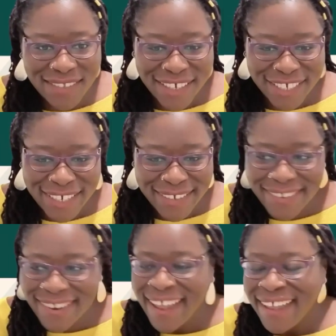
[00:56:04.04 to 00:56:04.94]

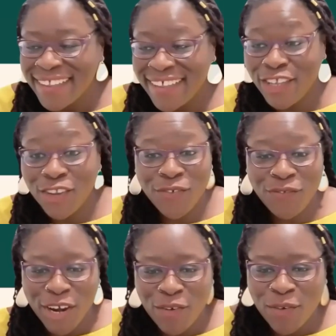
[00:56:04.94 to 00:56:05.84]
session. Thank you
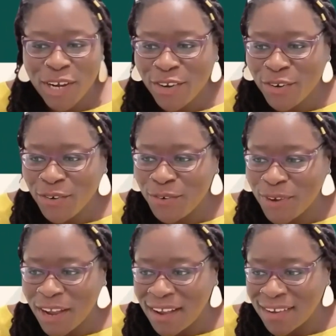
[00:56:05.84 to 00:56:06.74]
for everyone who
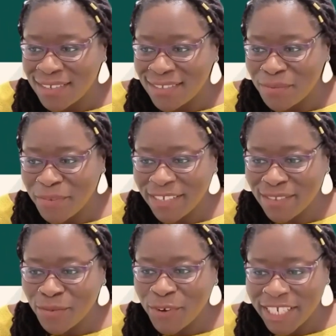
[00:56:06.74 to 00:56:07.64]
submitted
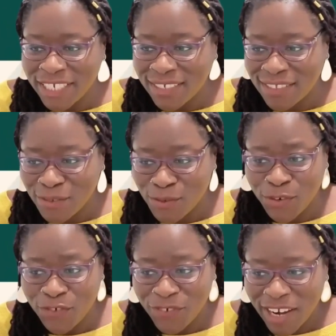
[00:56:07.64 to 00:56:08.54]
some questions. These are
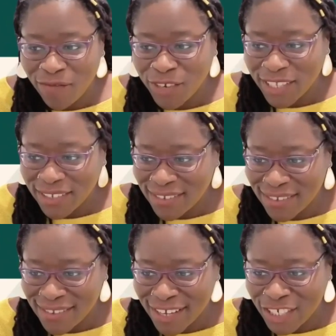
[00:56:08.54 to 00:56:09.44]
great for this
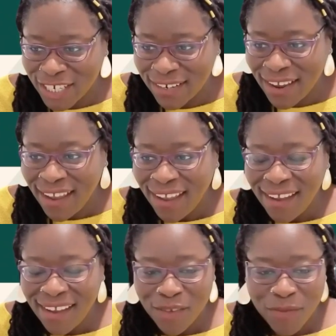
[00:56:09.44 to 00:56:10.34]
discussion.
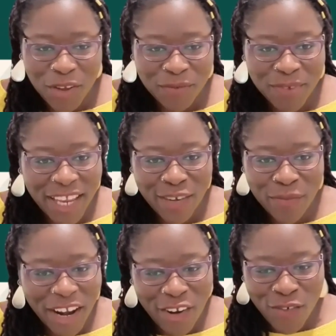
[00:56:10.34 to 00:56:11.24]
I'll hand it
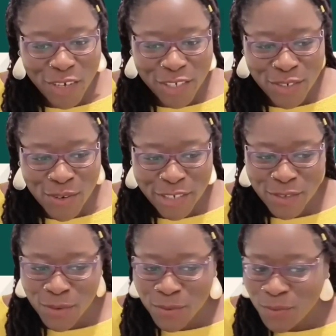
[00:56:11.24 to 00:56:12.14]
back over to our
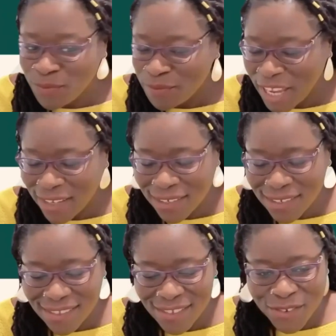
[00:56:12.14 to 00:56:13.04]
two
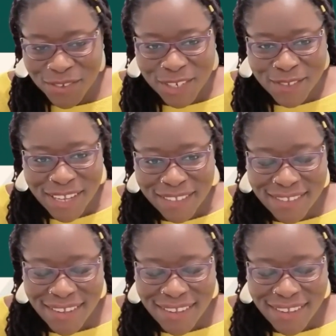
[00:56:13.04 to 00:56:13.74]
panelists to close out the